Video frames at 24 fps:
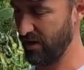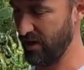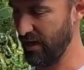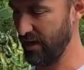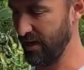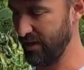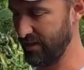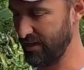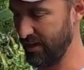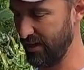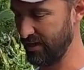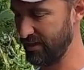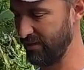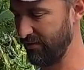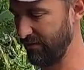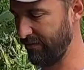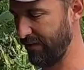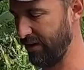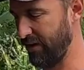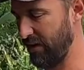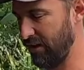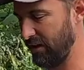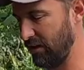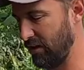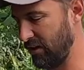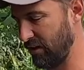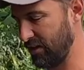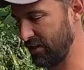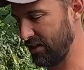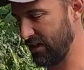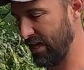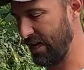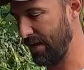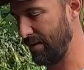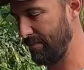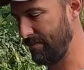and it takes a very long
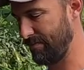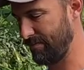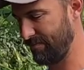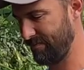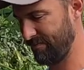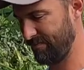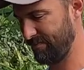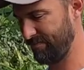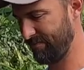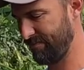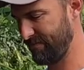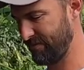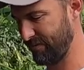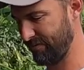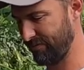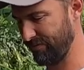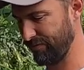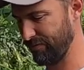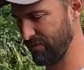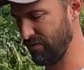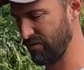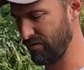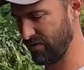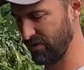time to fruit.